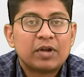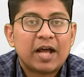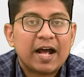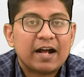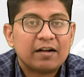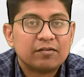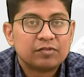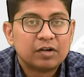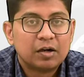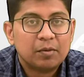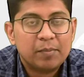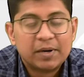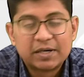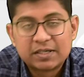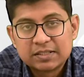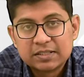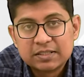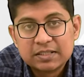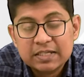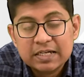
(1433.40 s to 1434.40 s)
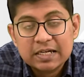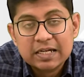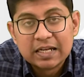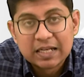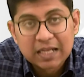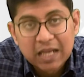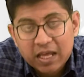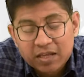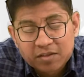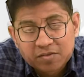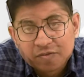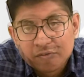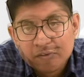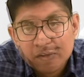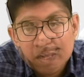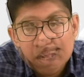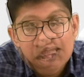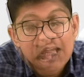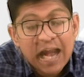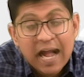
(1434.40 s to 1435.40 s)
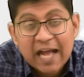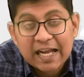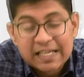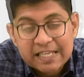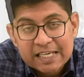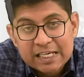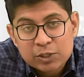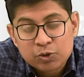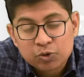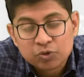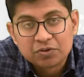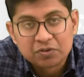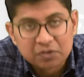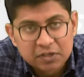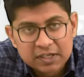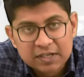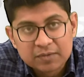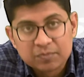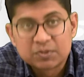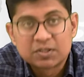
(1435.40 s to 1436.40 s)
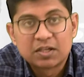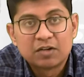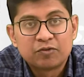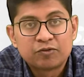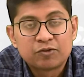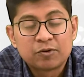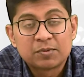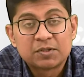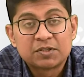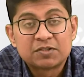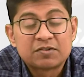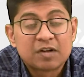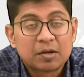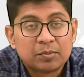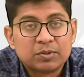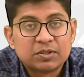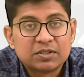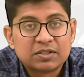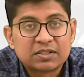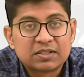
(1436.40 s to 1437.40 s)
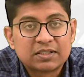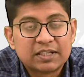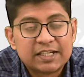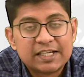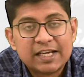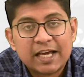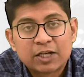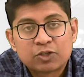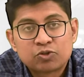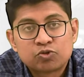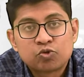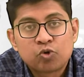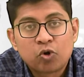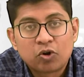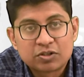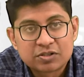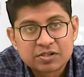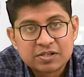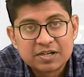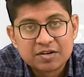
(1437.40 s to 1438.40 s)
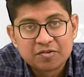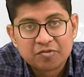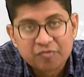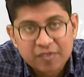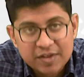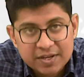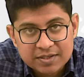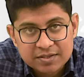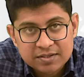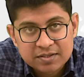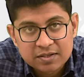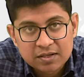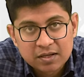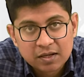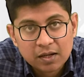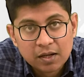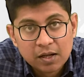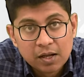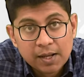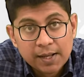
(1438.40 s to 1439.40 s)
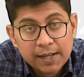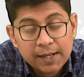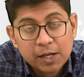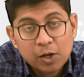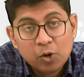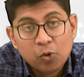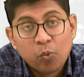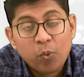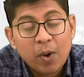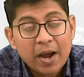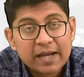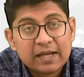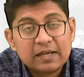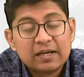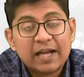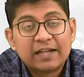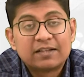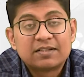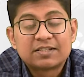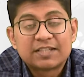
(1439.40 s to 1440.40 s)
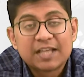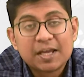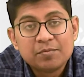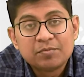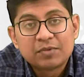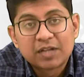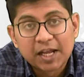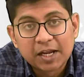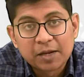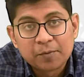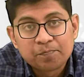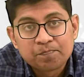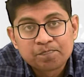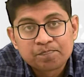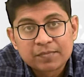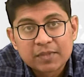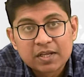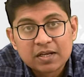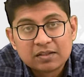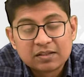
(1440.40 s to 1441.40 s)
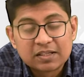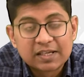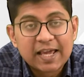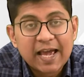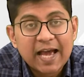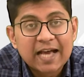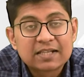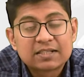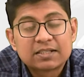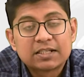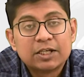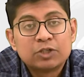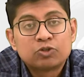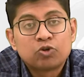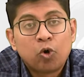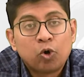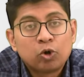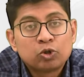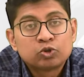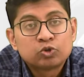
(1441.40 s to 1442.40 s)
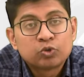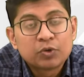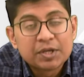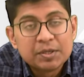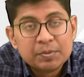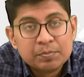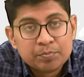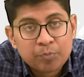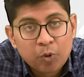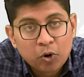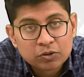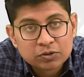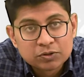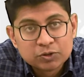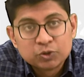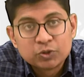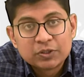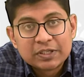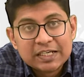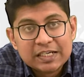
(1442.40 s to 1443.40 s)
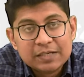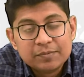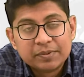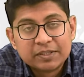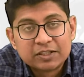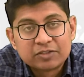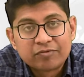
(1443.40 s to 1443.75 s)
have a better life and he could rid himself from the troubles that he has to constantly face. While at the same time, the gas is also important to keep his